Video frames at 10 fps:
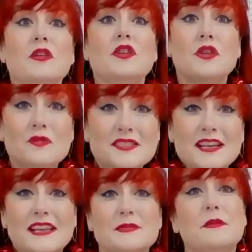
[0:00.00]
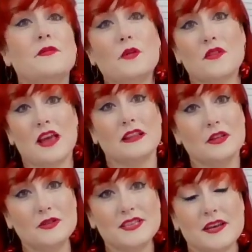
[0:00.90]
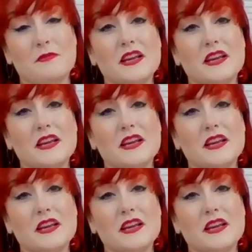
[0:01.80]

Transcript: use it before they lose it,